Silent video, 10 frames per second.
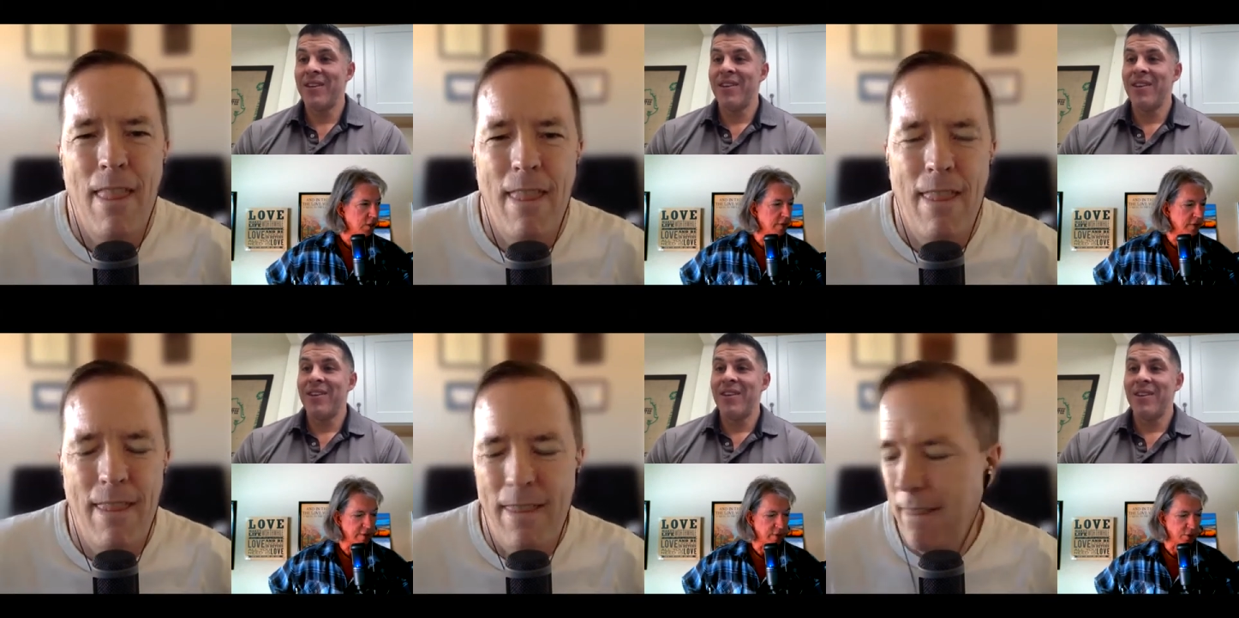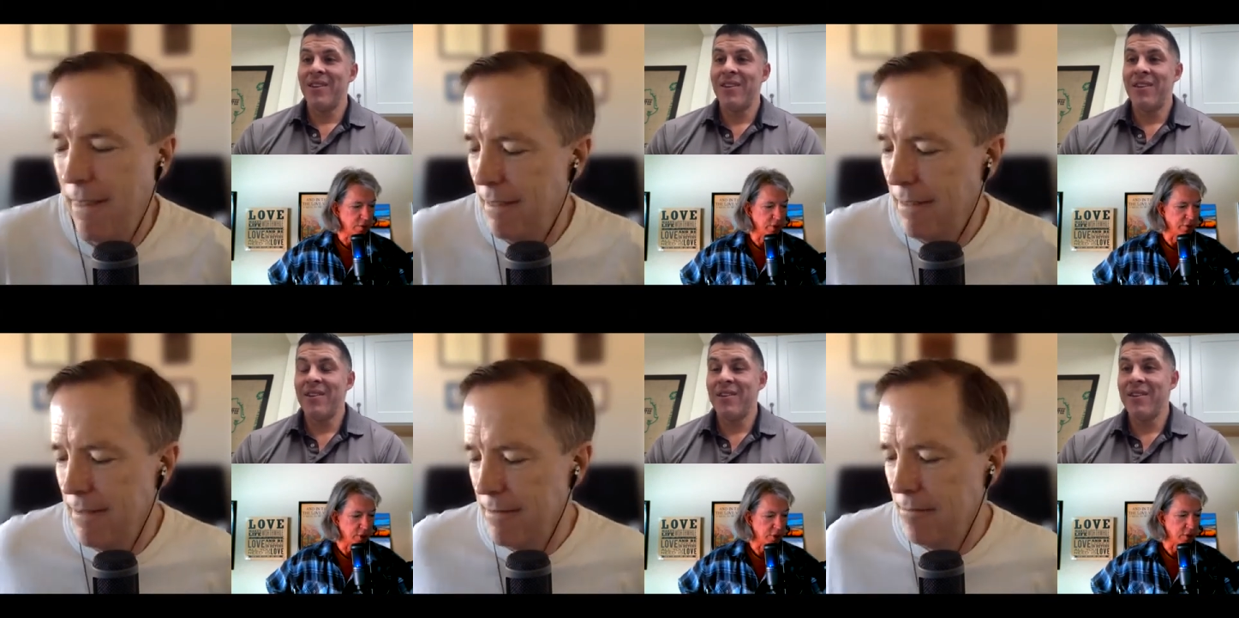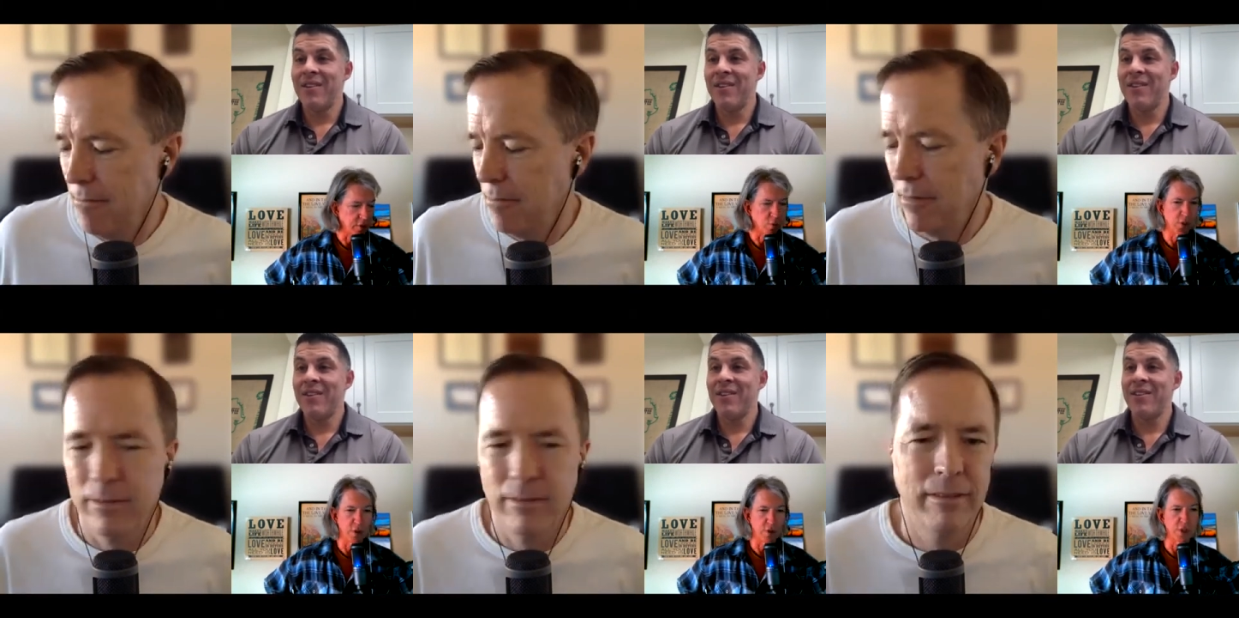Speaker 1: Steve and I have been doing this for years, and
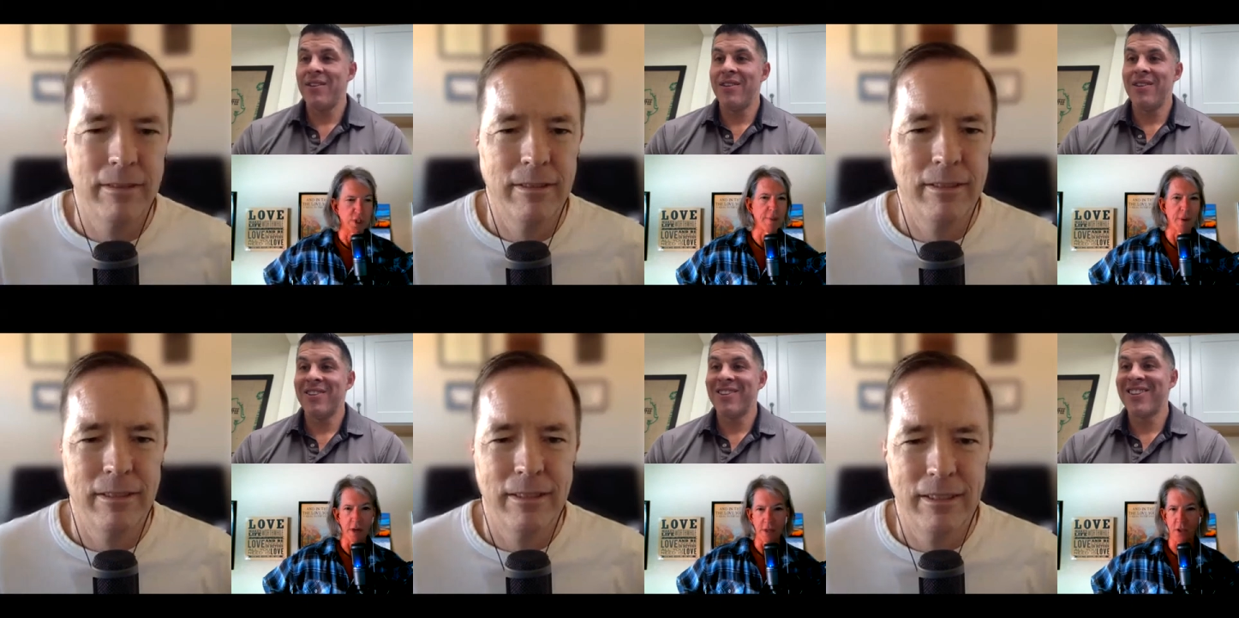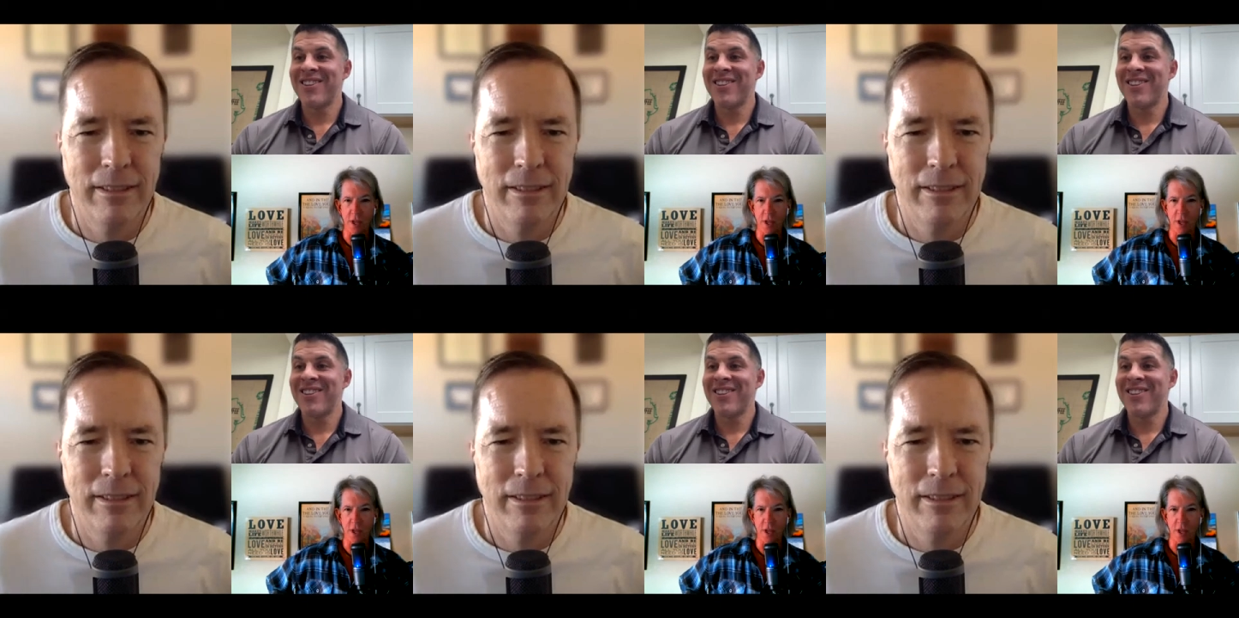we still step on